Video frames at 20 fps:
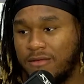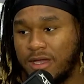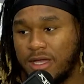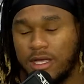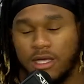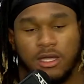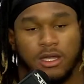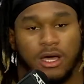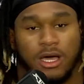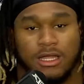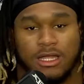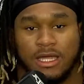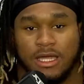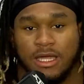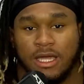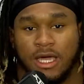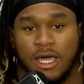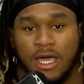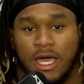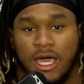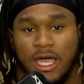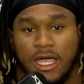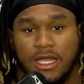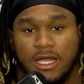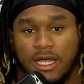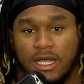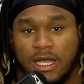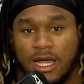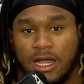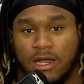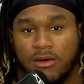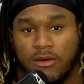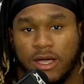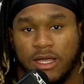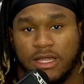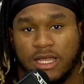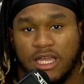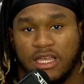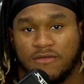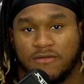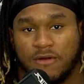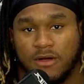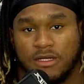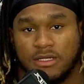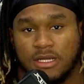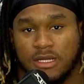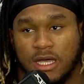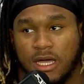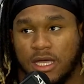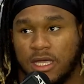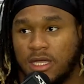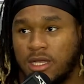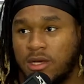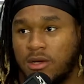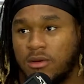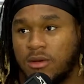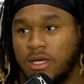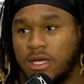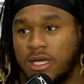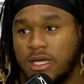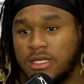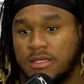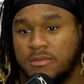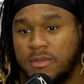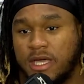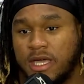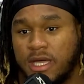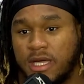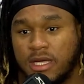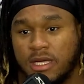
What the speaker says: And, you know, I think he did a lot of great things for us tonight. You know, it's big.